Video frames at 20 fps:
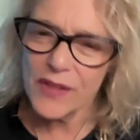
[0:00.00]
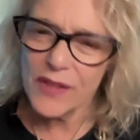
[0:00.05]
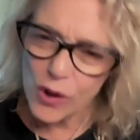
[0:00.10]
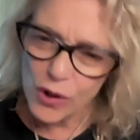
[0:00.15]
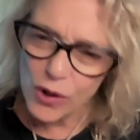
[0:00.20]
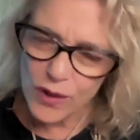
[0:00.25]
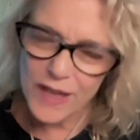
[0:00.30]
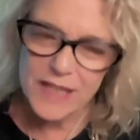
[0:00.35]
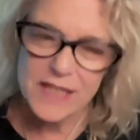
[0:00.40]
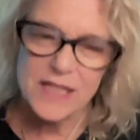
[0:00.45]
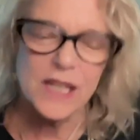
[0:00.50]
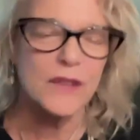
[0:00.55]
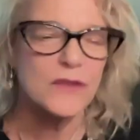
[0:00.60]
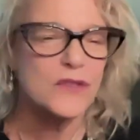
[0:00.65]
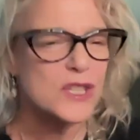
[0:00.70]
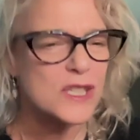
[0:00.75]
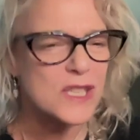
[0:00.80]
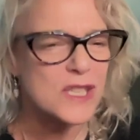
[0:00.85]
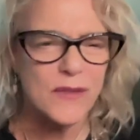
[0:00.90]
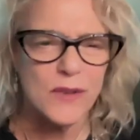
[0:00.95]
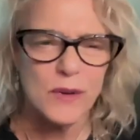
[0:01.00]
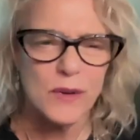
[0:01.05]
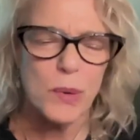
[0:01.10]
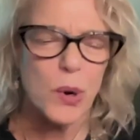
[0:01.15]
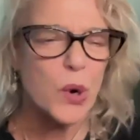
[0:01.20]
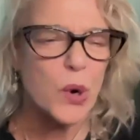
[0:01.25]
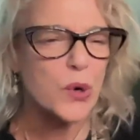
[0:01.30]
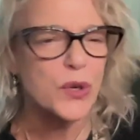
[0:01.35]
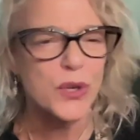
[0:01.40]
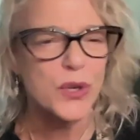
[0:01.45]
the whole idea of just even
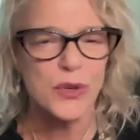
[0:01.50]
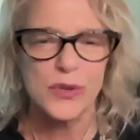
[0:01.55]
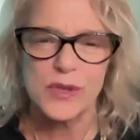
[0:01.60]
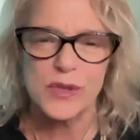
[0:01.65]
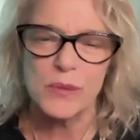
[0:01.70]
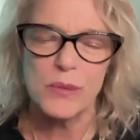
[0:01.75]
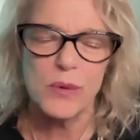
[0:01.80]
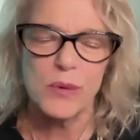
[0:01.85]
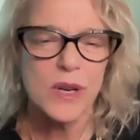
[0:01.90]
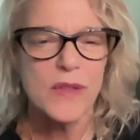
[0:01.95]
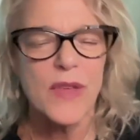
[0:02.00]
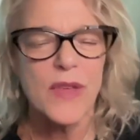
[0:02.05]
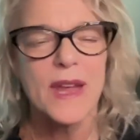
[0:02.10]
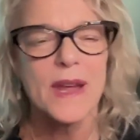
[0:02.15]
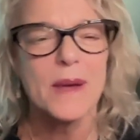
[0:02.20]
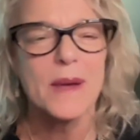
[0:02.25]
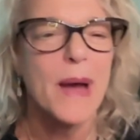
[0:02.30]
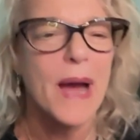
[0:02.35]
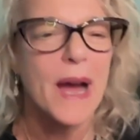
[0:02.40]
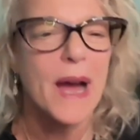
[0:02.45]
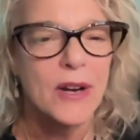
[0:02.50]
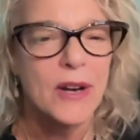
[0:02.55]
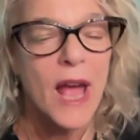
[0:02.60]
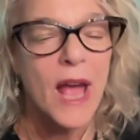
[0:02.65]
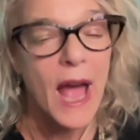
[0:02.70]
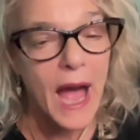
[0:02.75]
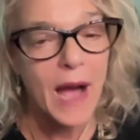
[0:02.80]
portals and what are they about.